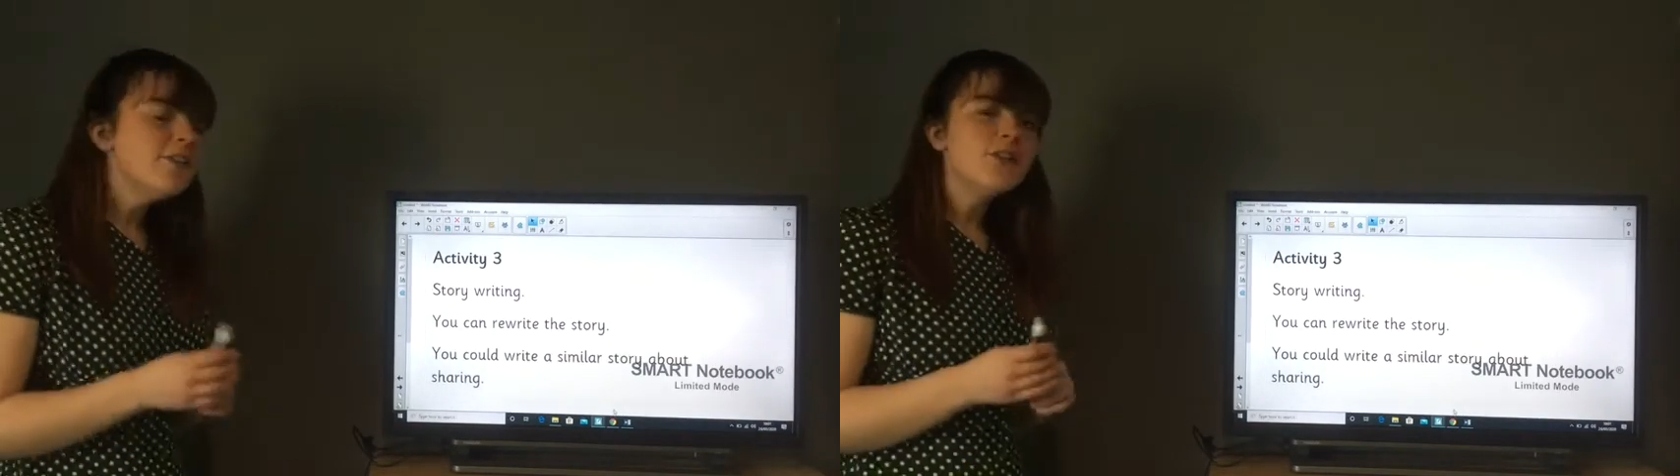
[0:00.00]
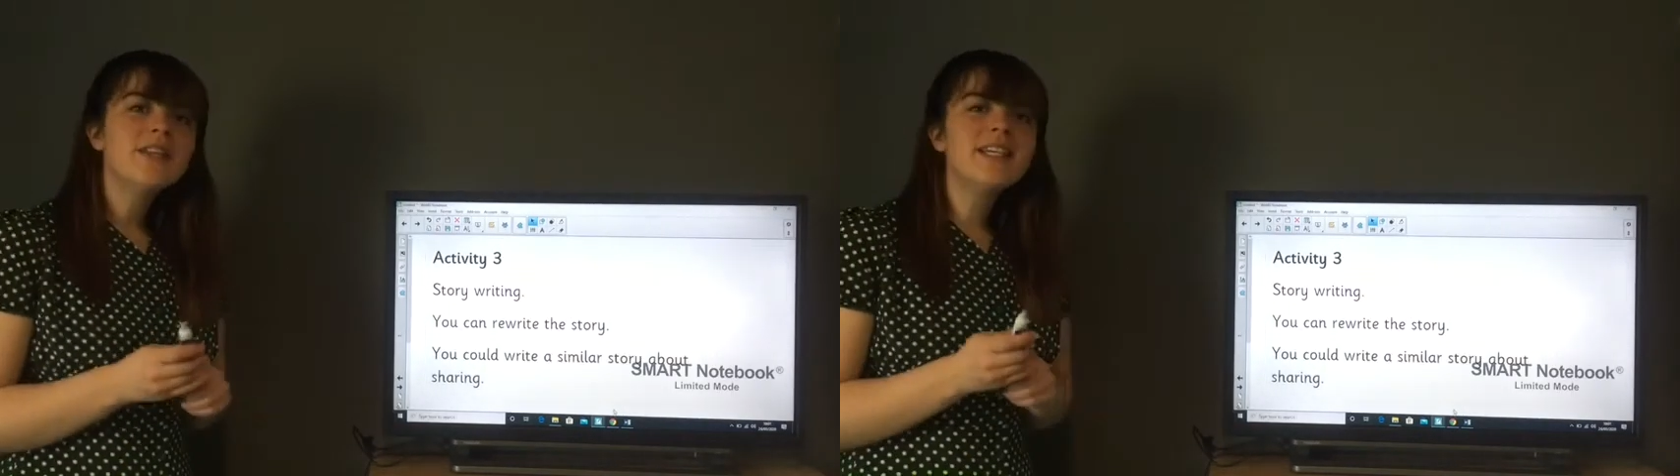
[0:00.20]

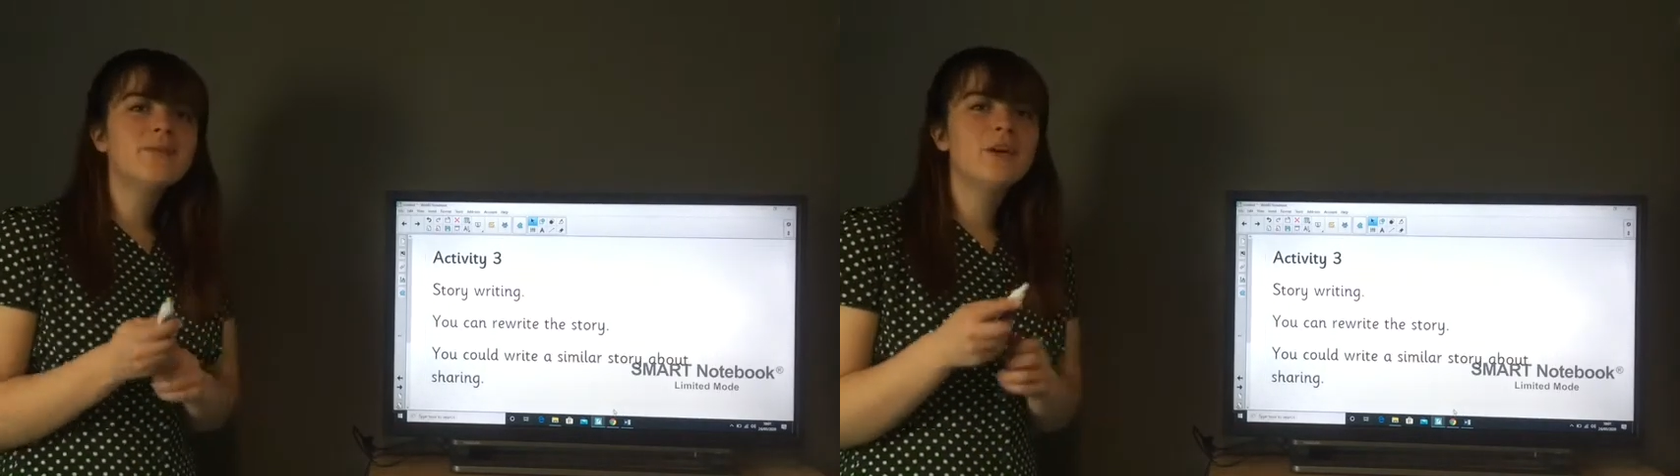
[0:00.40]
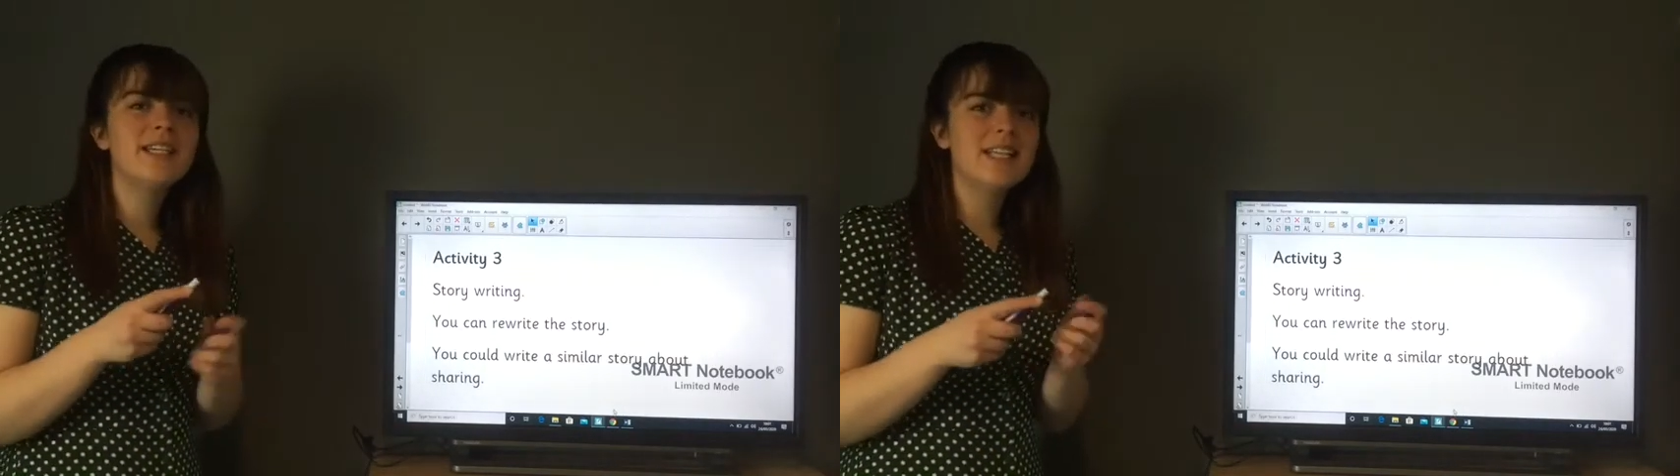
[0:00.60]
So this
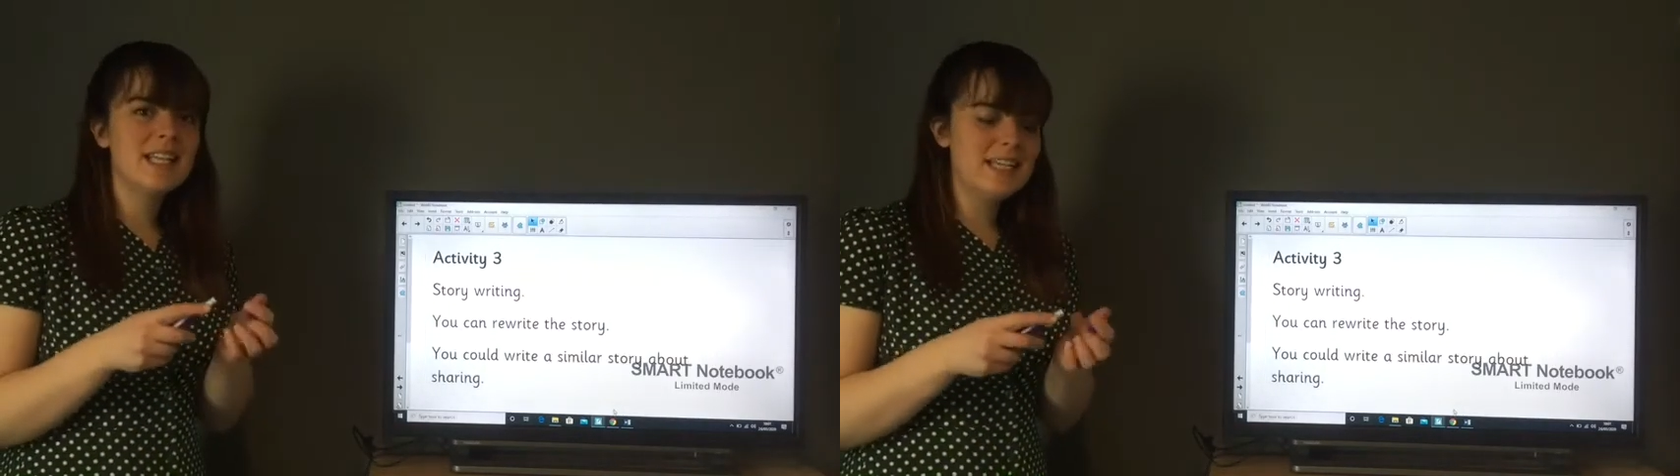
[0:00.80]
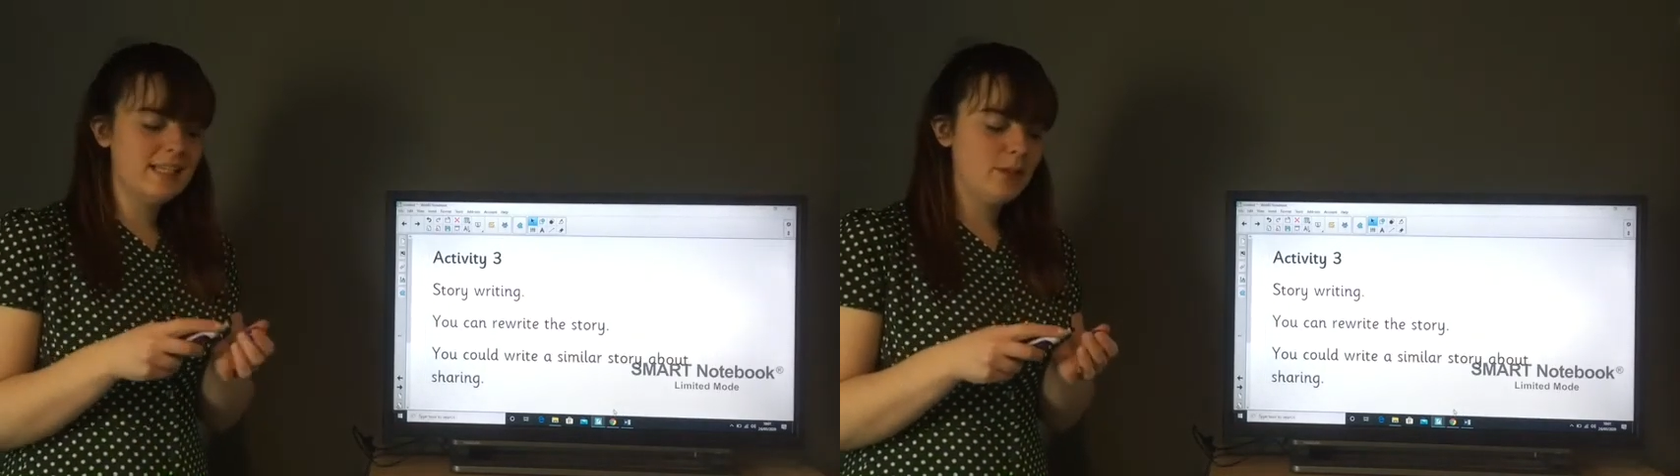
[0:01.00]
one is a
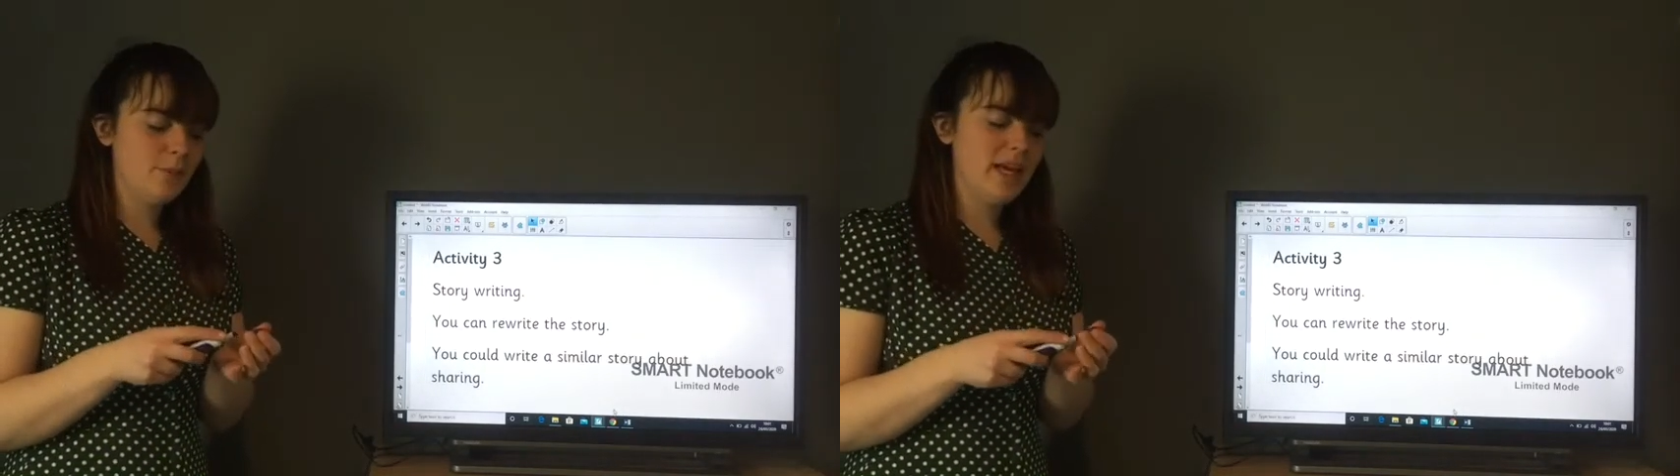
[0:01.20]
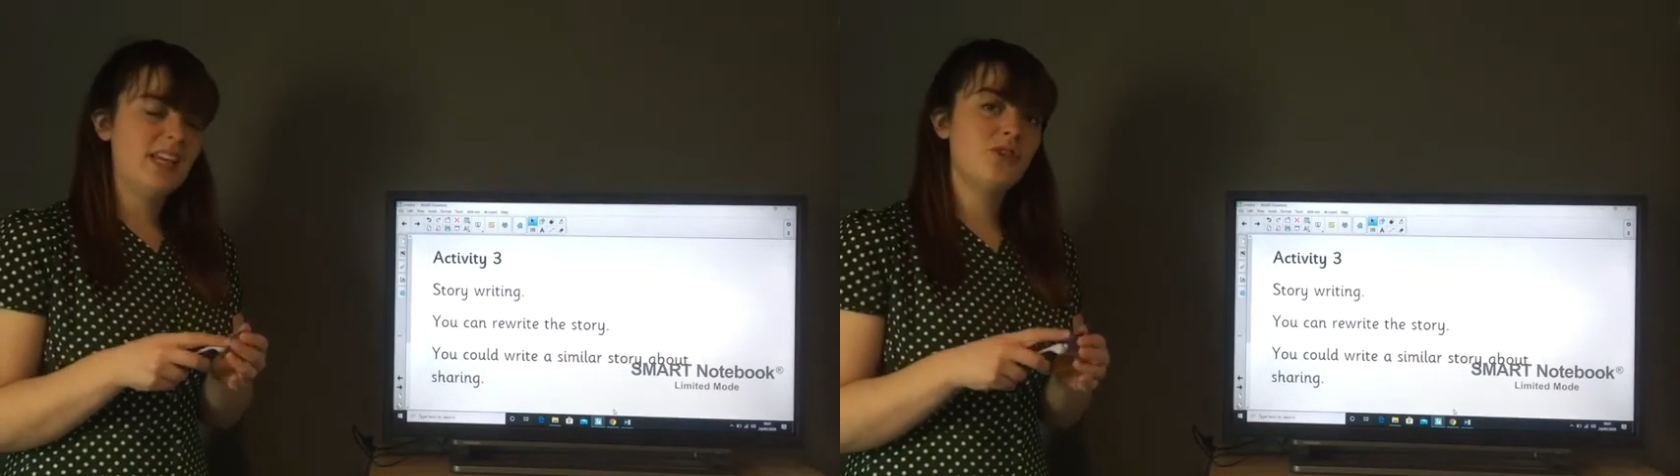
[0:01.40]
little bit